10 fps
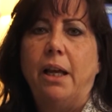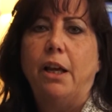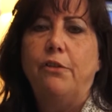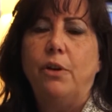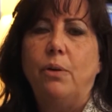
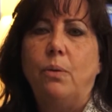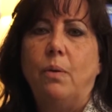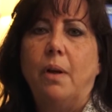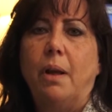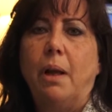If
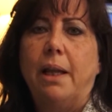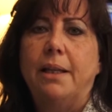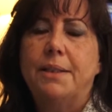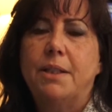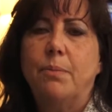you
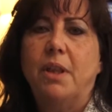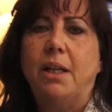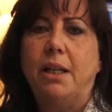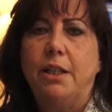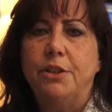get
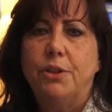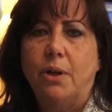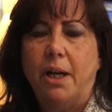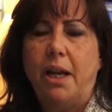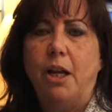something into
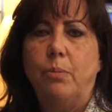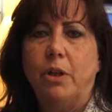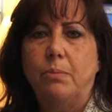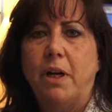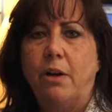our
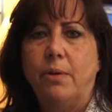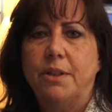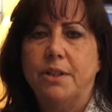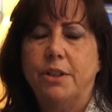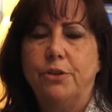handbook by a
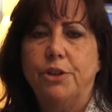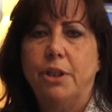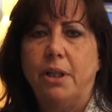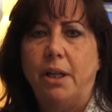resolution,